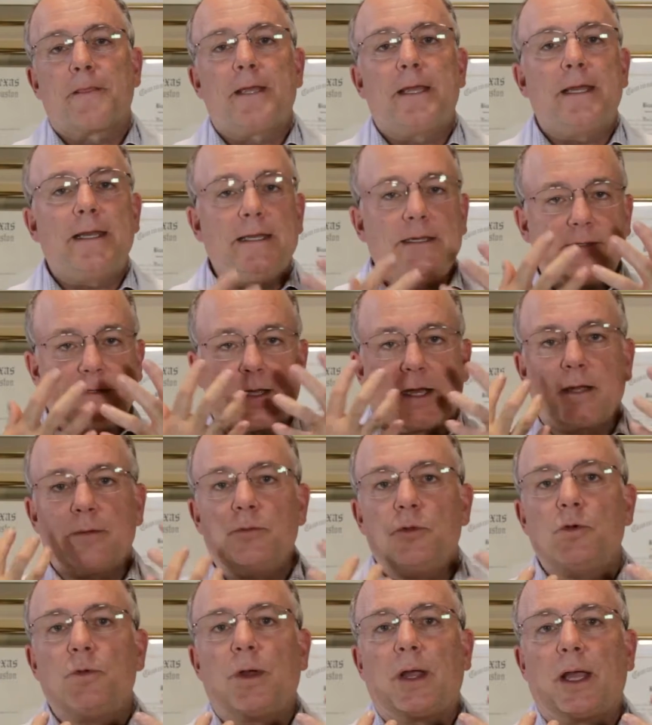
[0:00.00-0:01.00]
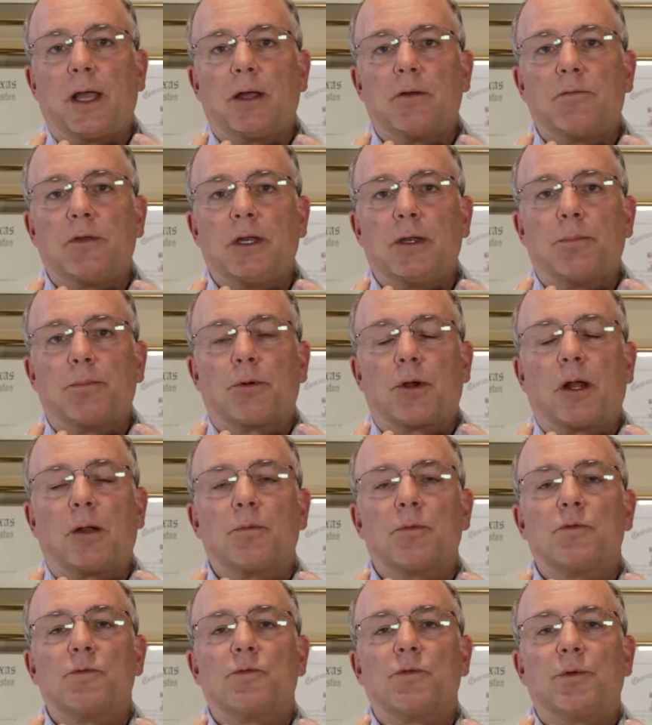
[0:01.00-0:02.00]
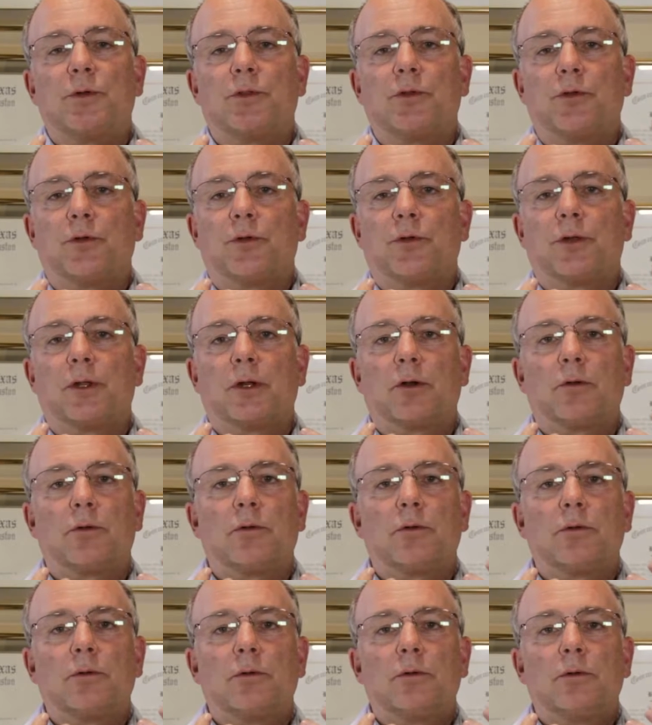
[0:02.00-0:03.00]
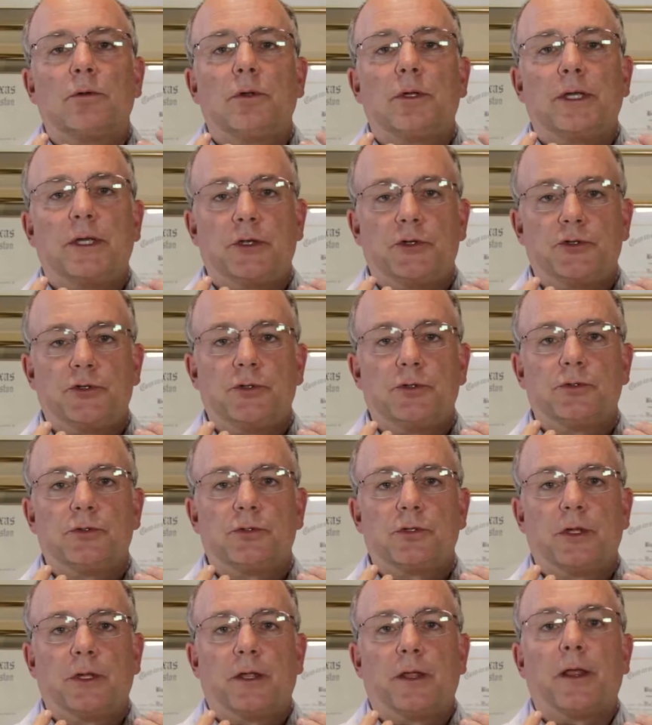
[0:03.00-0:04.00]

Anytime you have any problems with your dental issues,